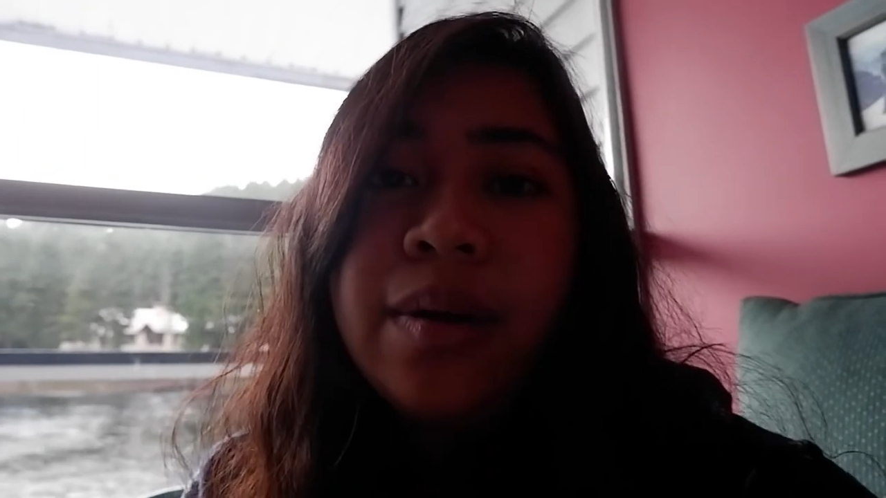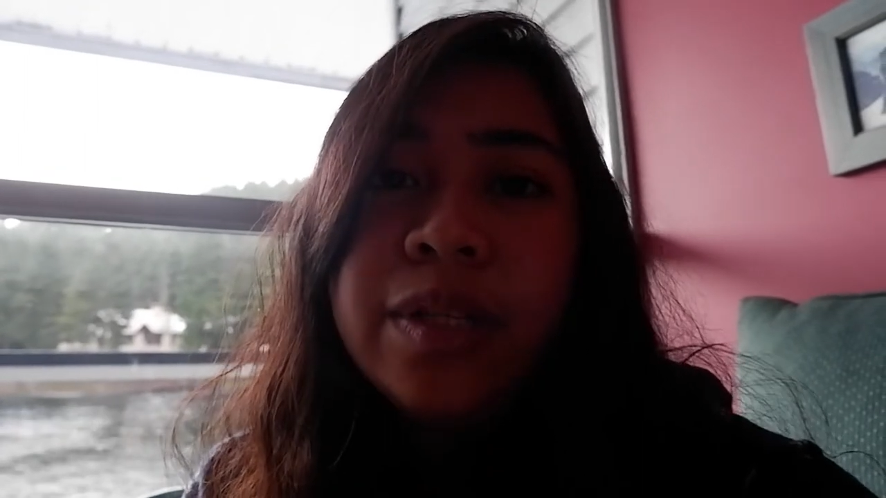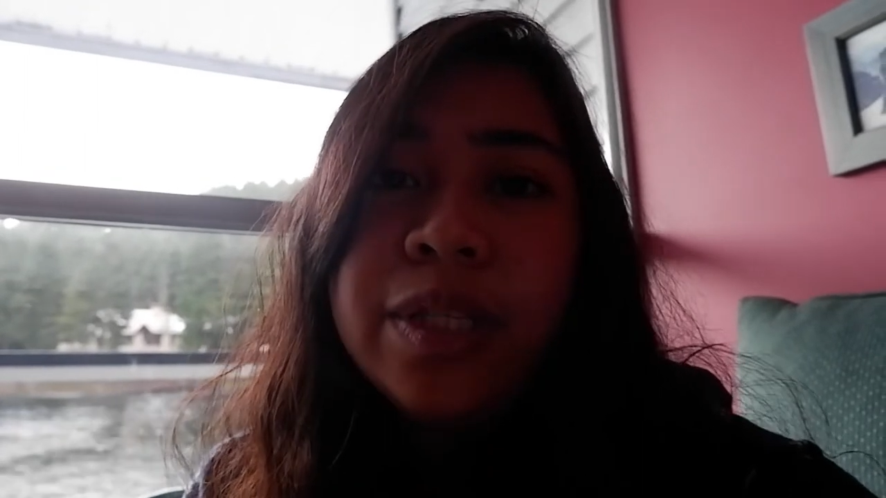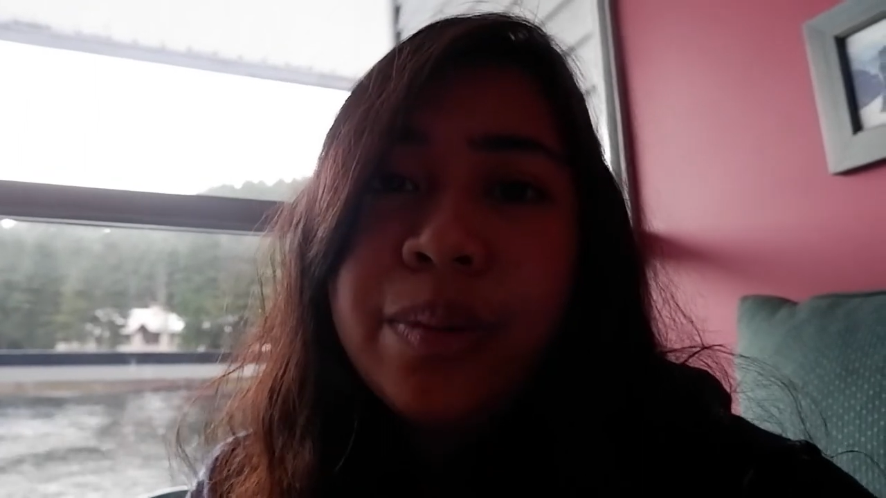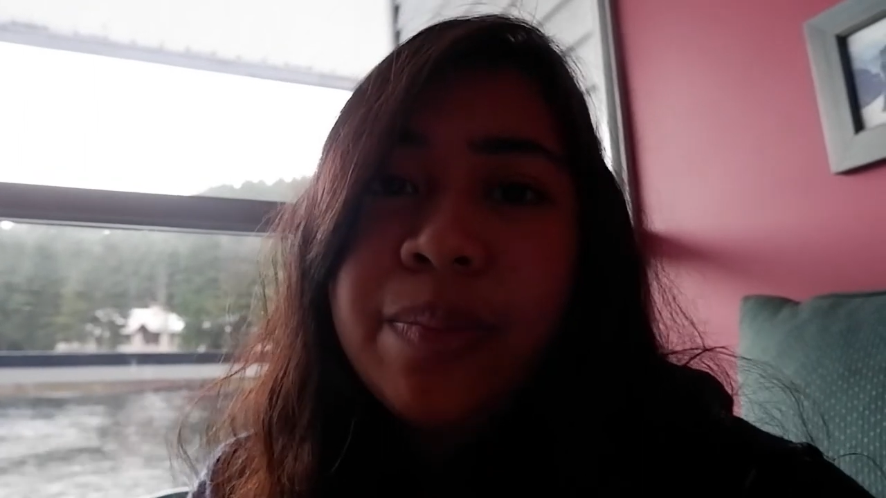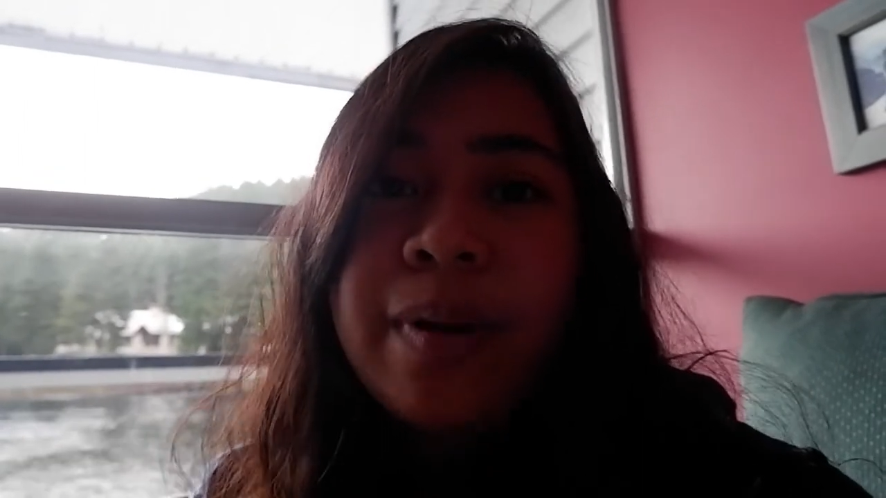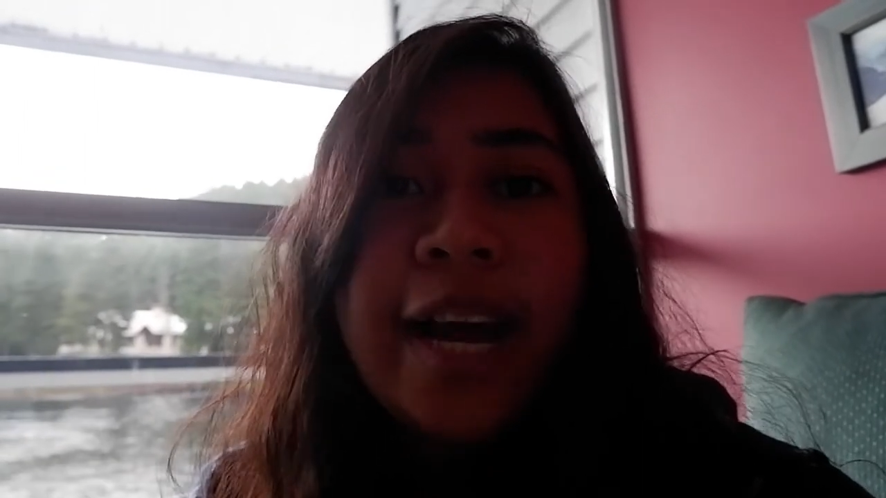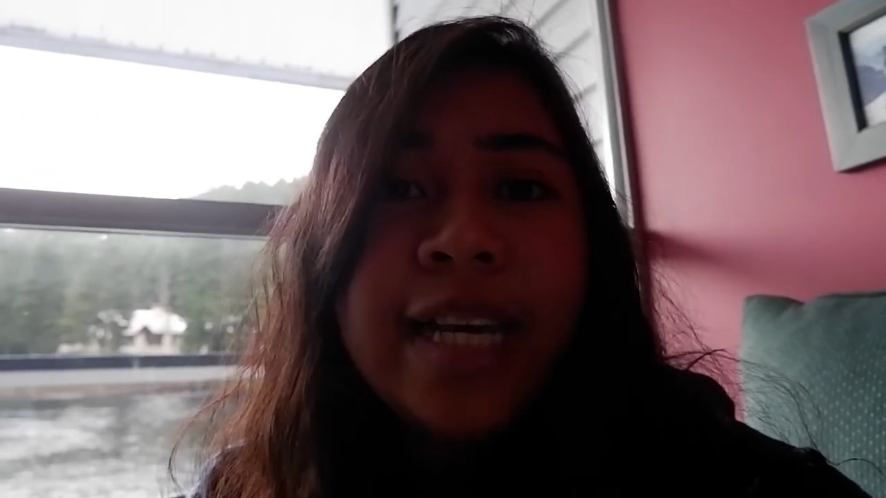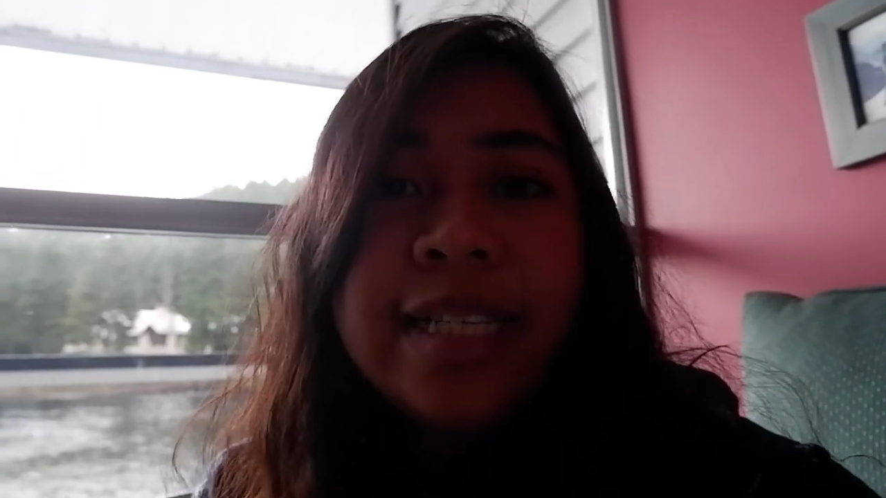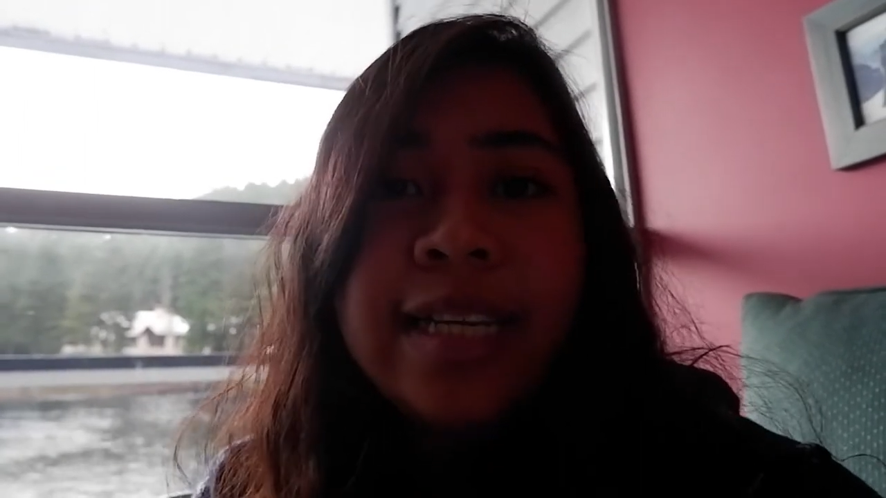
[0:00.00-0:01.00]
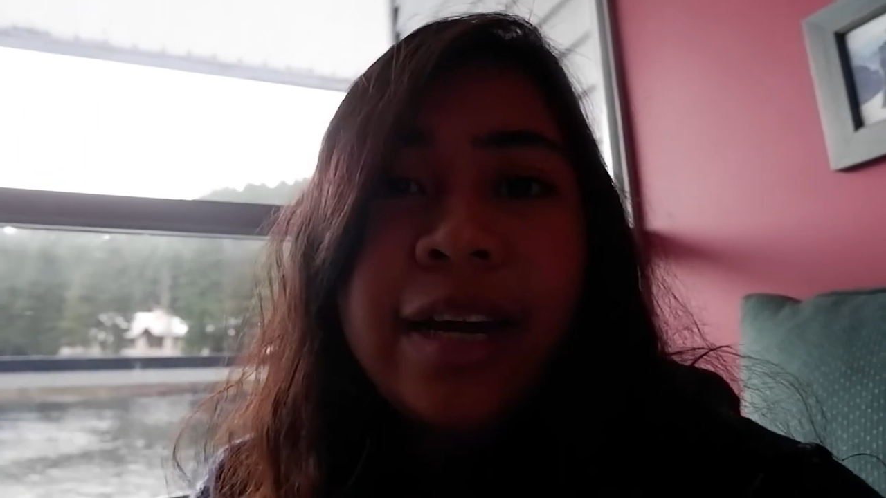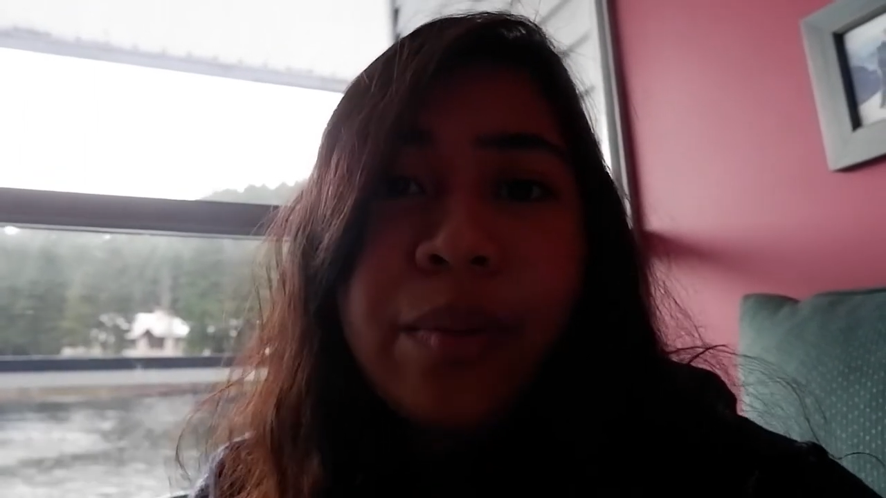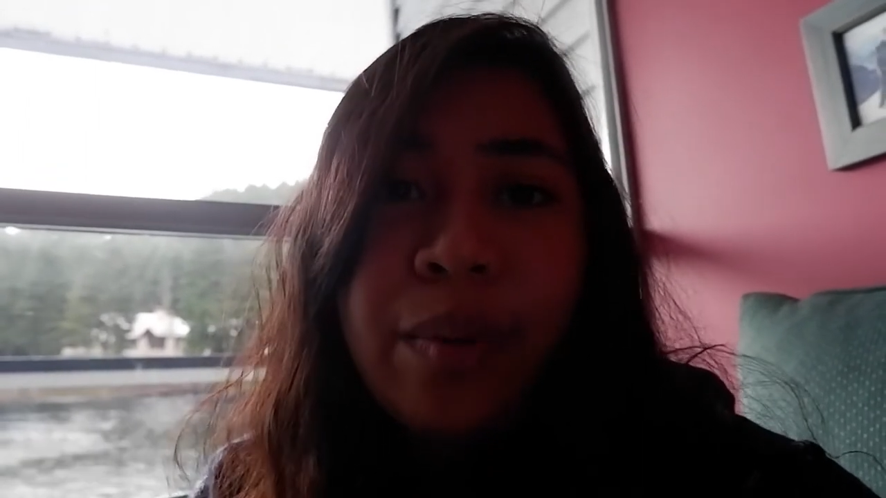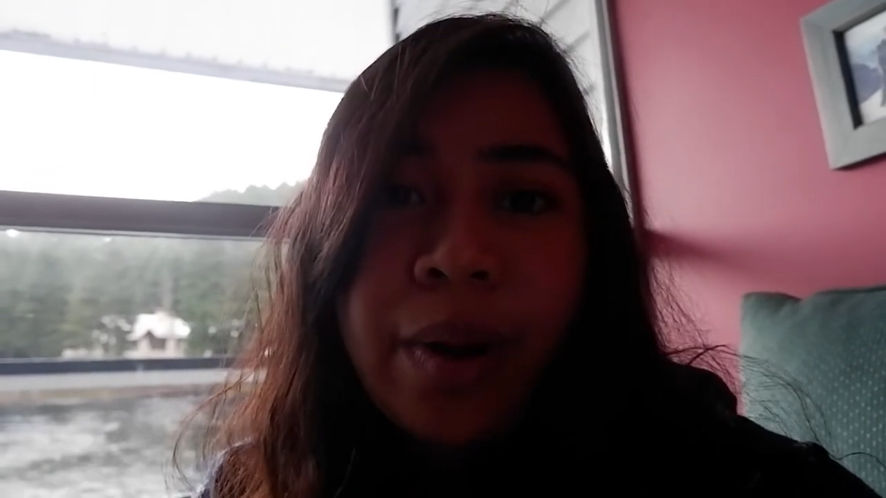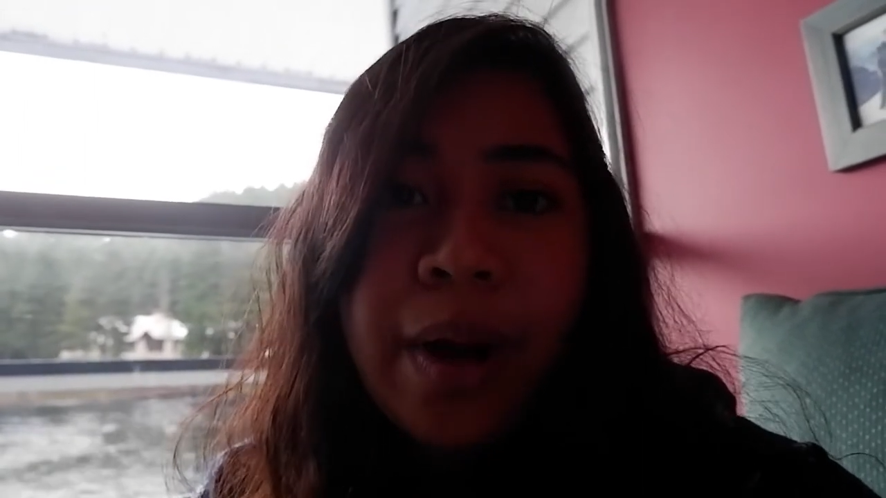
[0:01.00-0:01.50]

Surprised that I woke